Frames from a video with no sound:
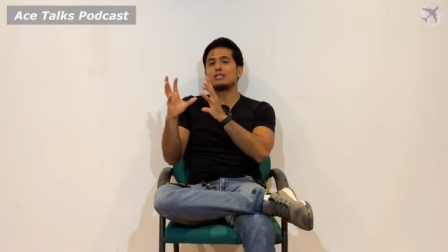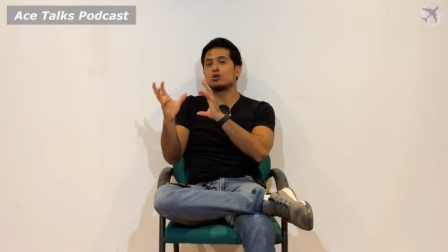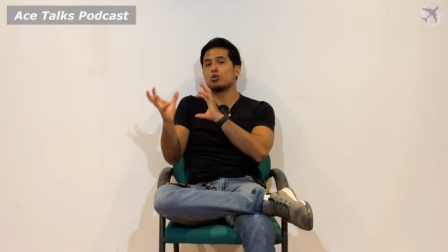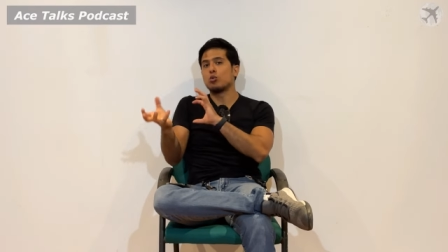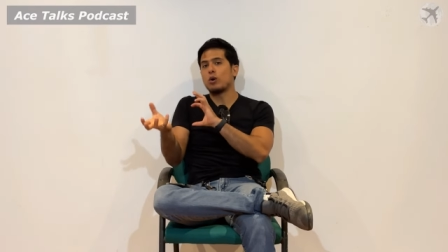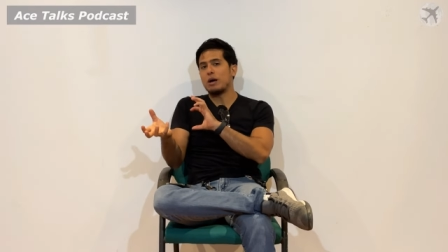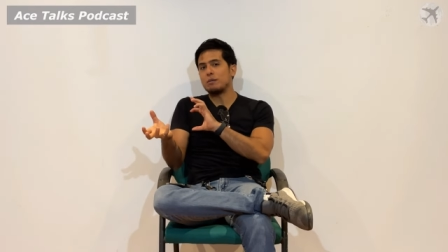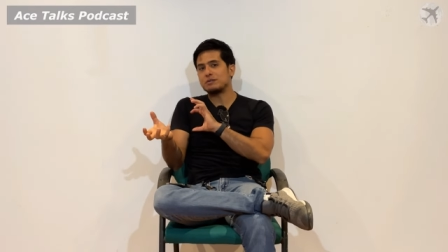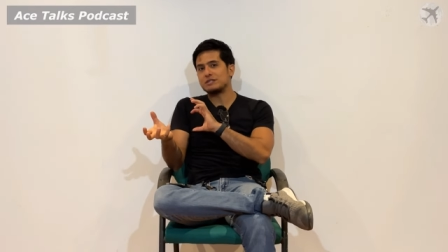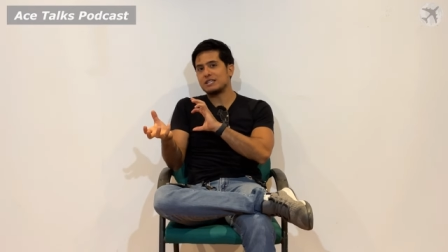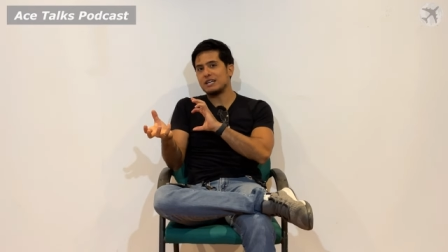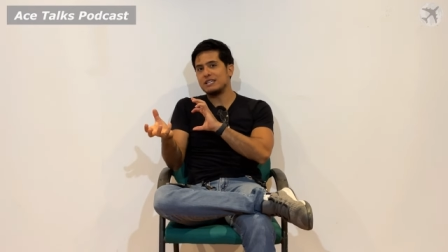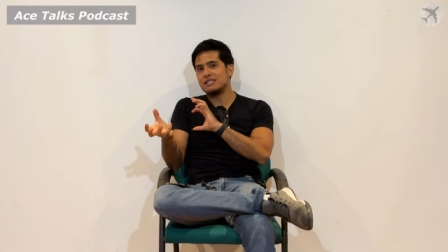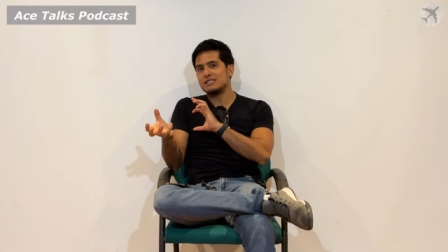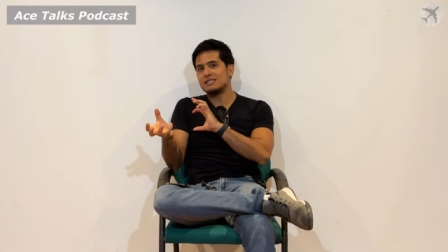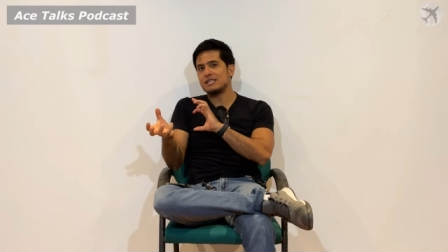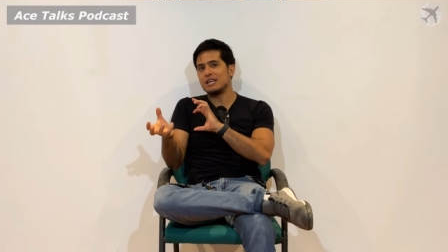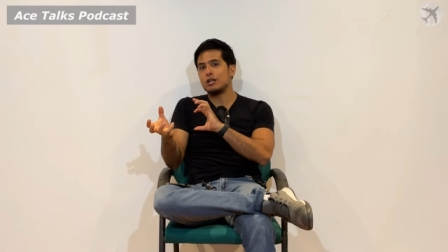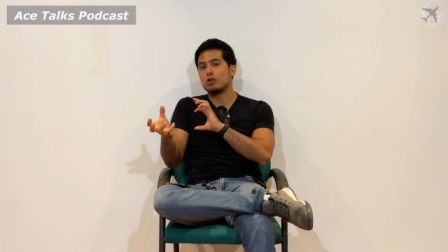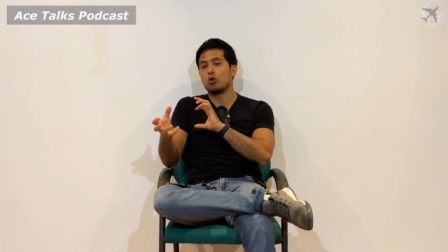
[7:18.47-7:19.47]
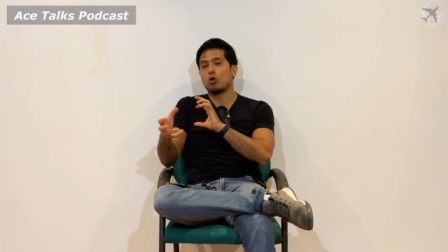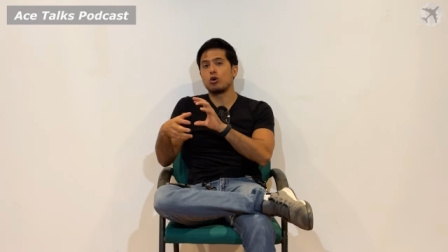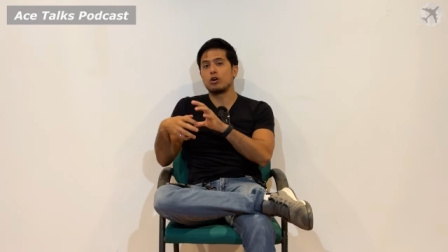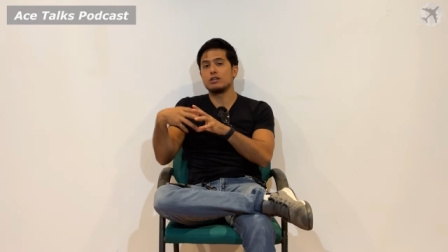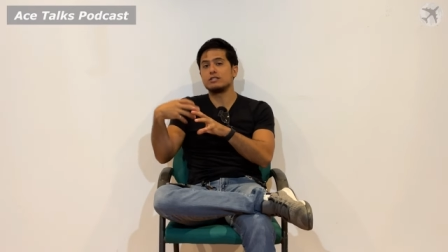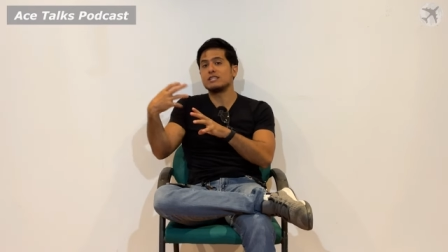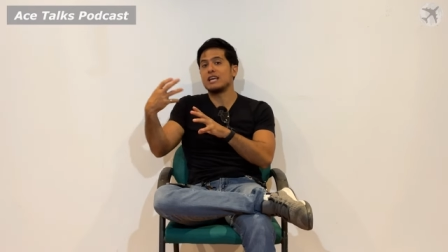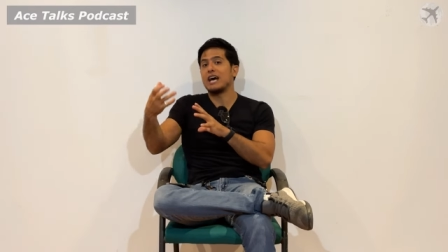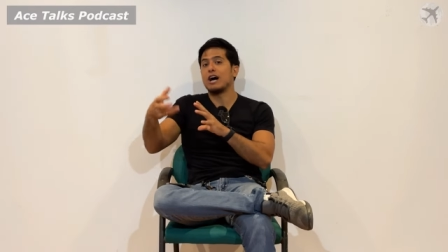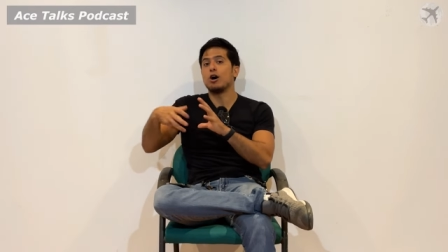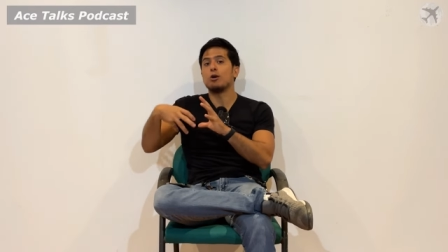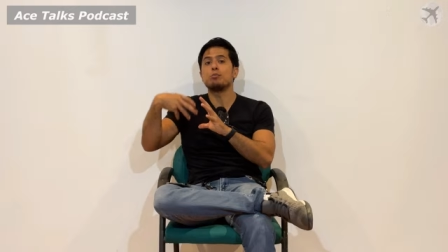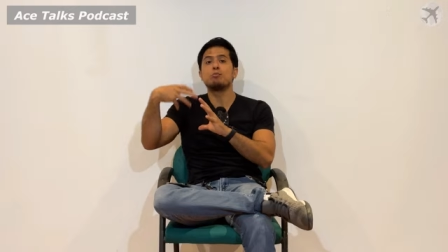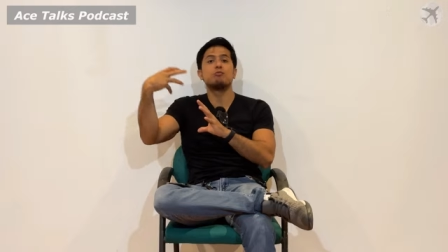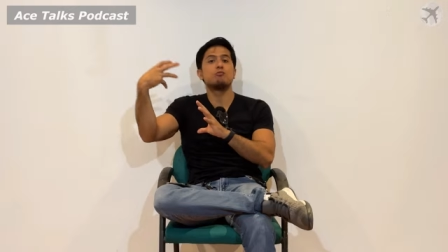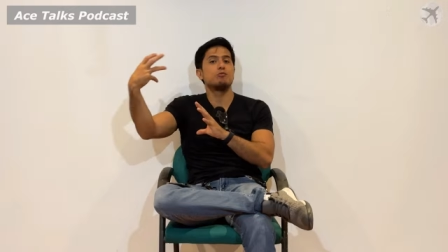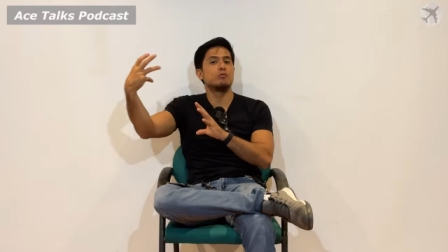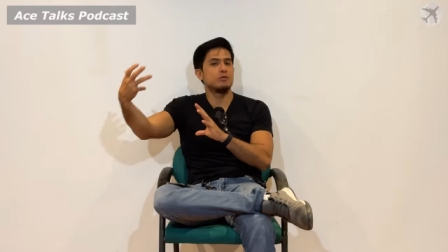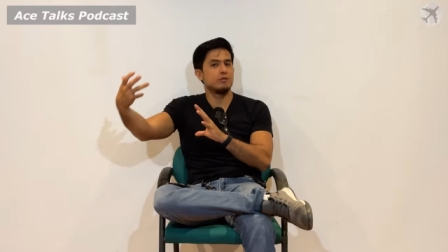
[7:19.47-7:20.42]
websites in order to help